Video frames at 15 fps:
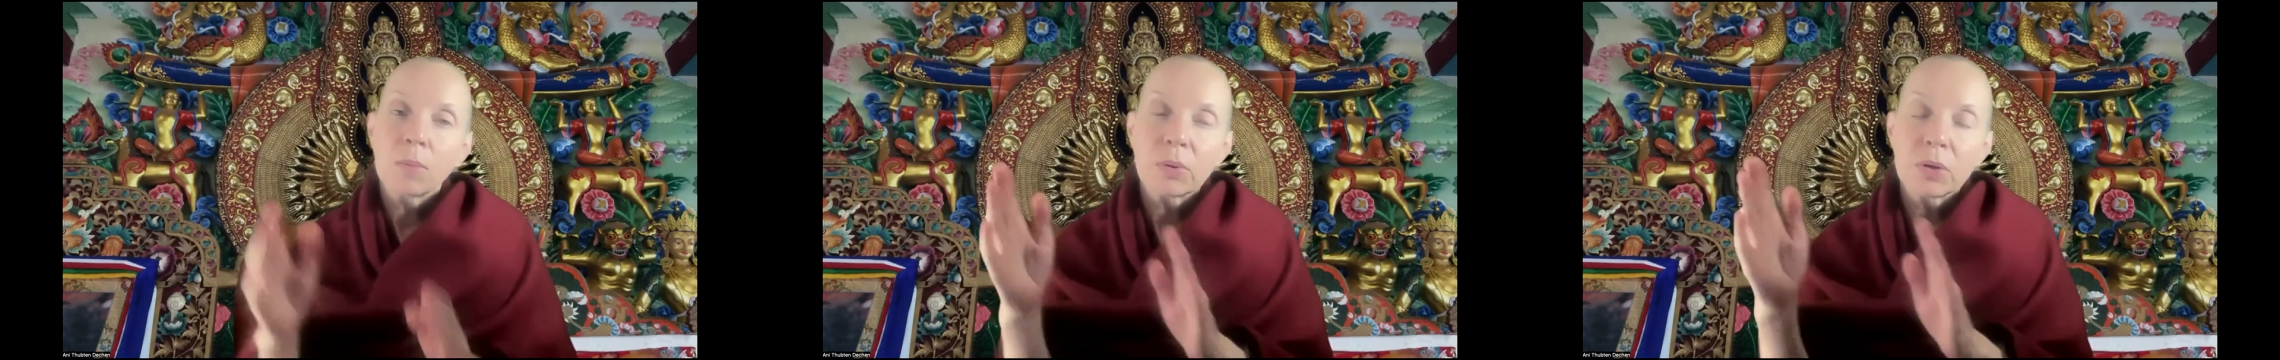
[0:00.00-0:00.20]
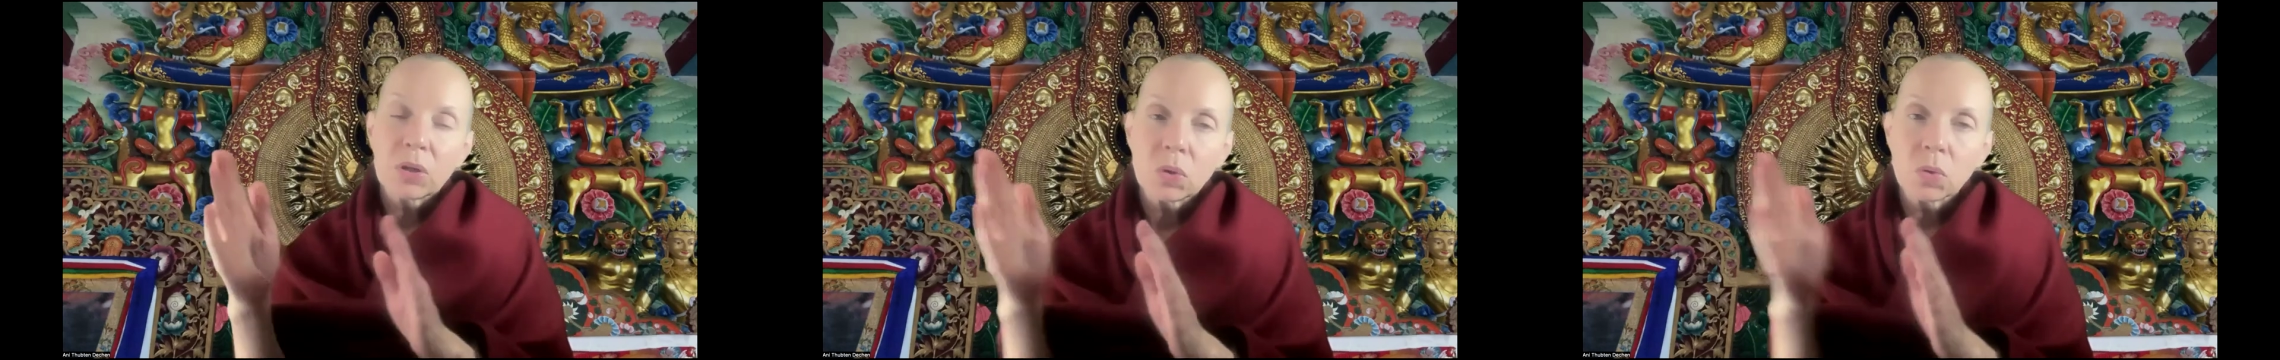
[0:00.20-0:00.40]

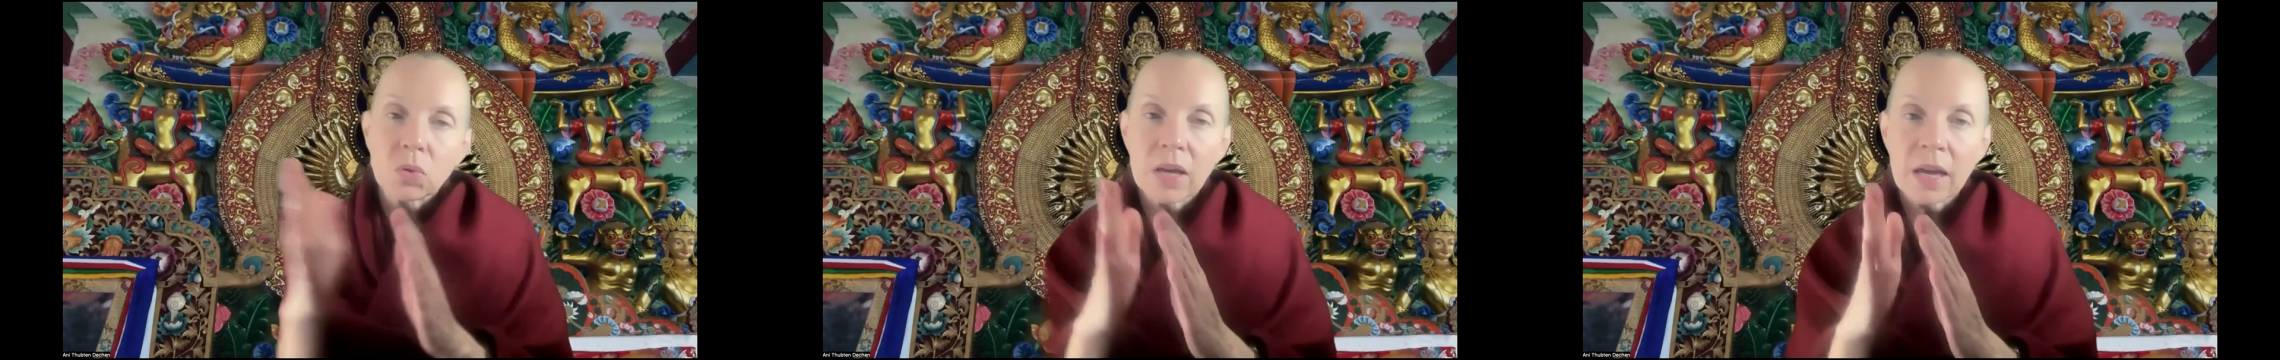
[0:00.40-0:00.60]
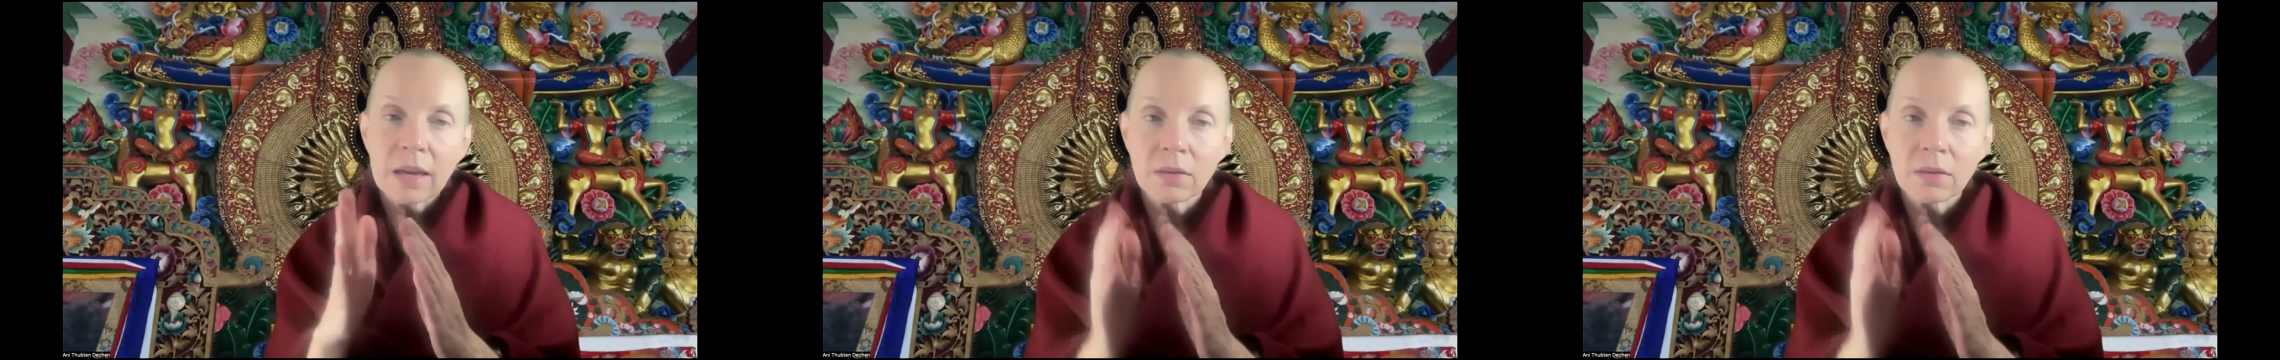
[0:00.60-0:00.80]
But you
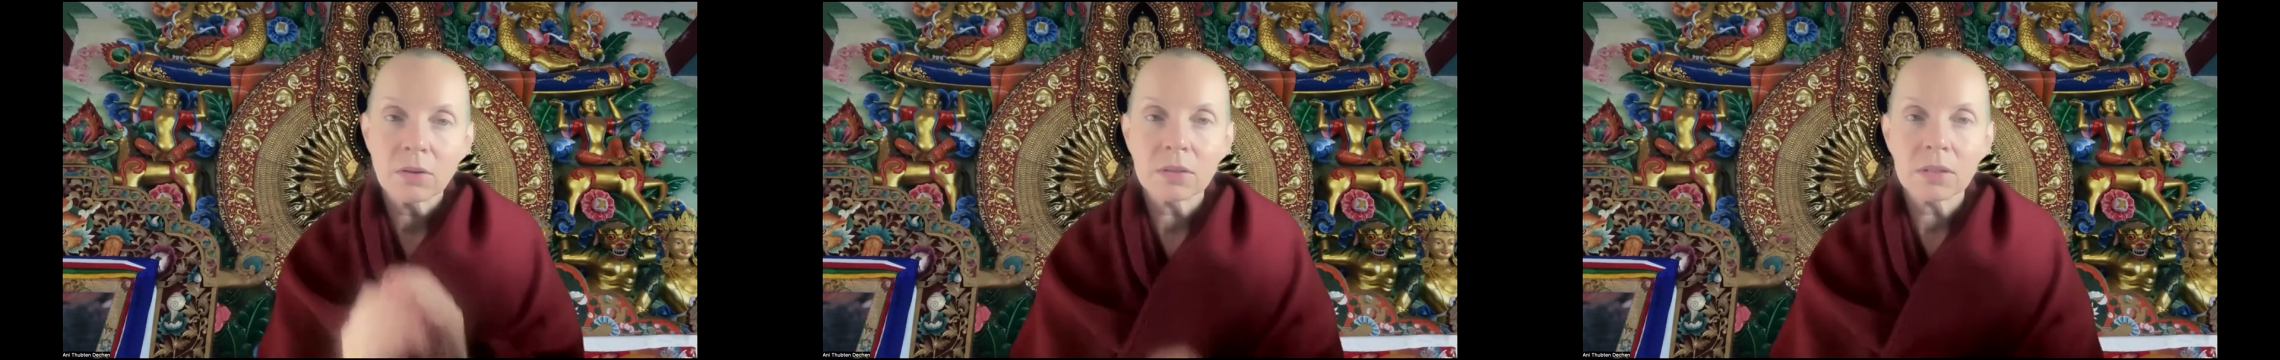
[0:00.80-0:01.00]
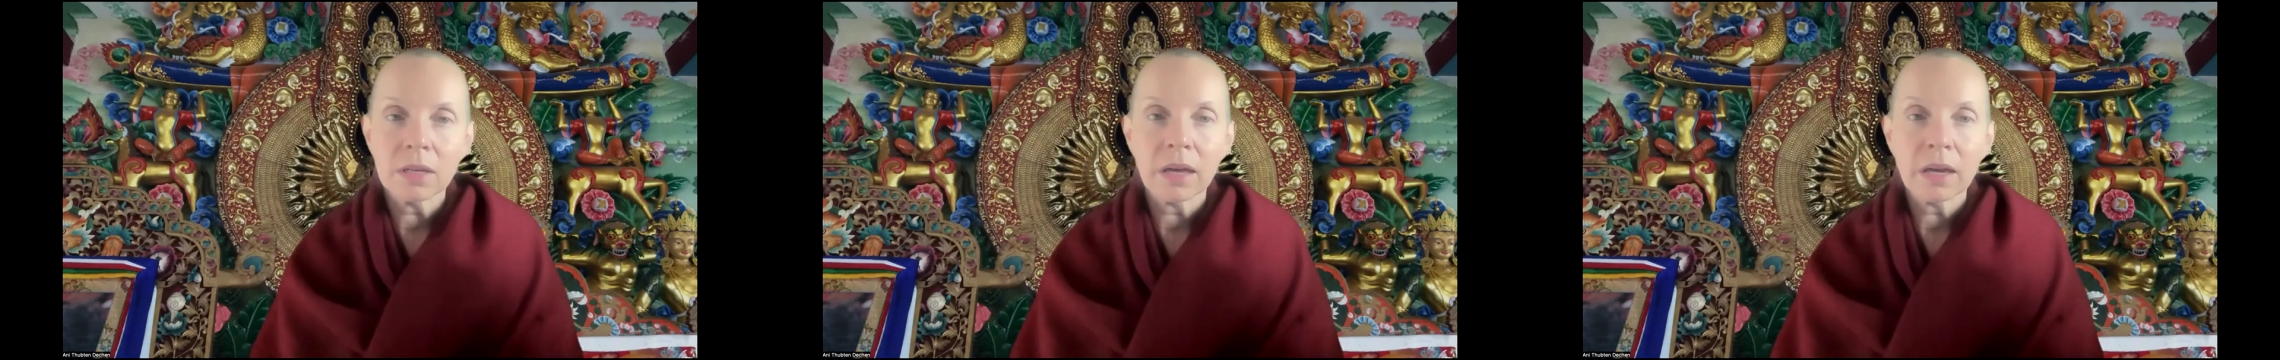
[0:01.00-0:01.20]
take
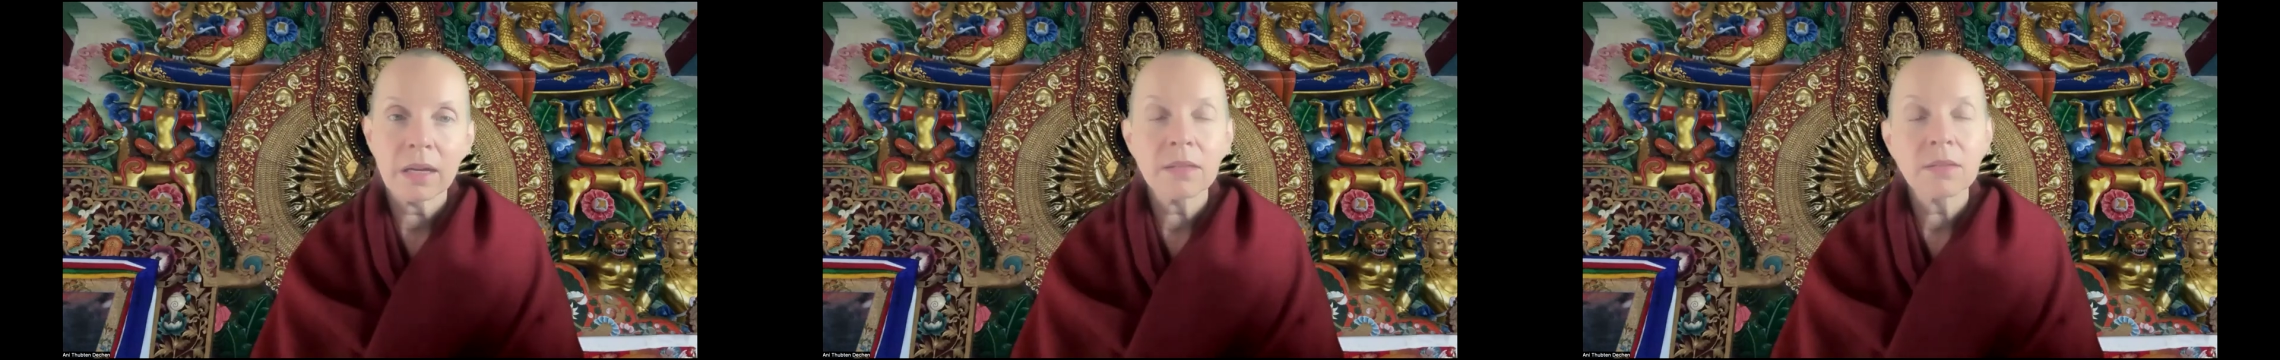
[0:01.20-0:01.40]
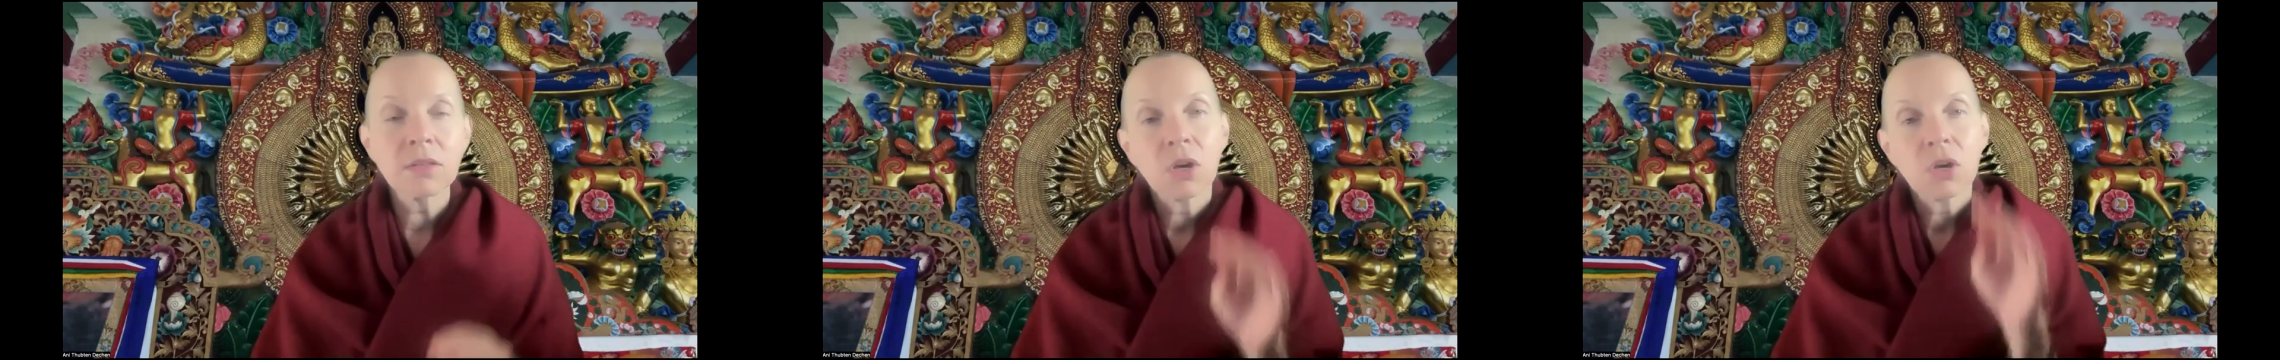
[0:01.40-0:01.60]
those
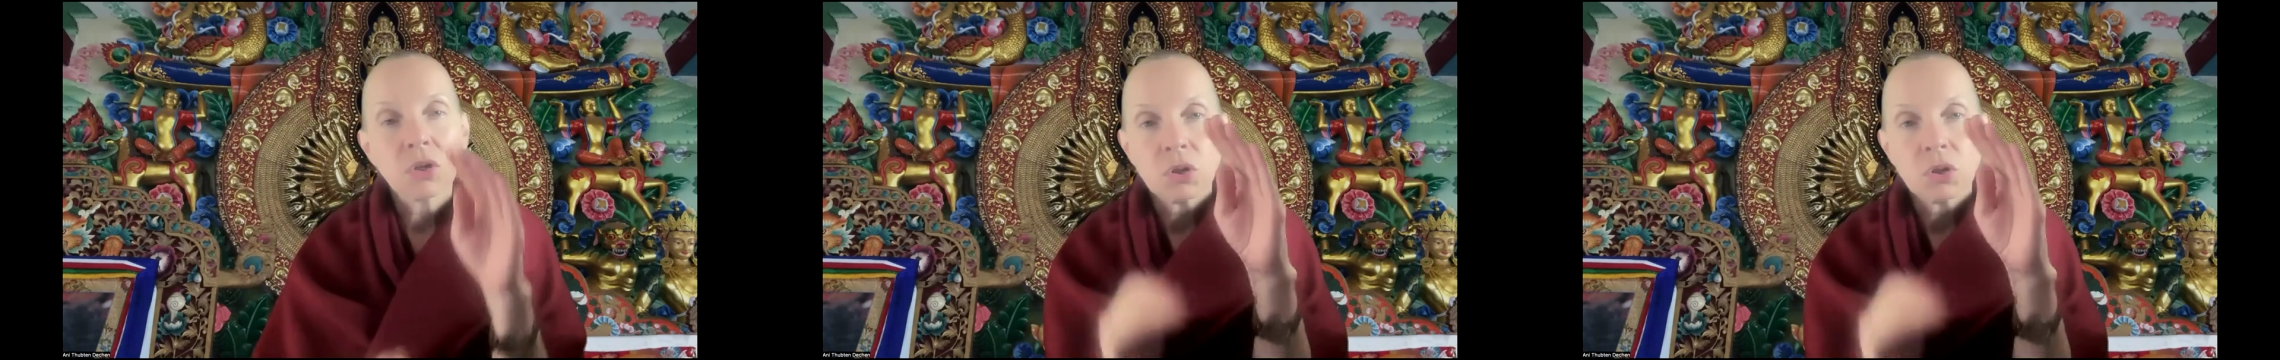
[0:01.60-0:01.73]
lines,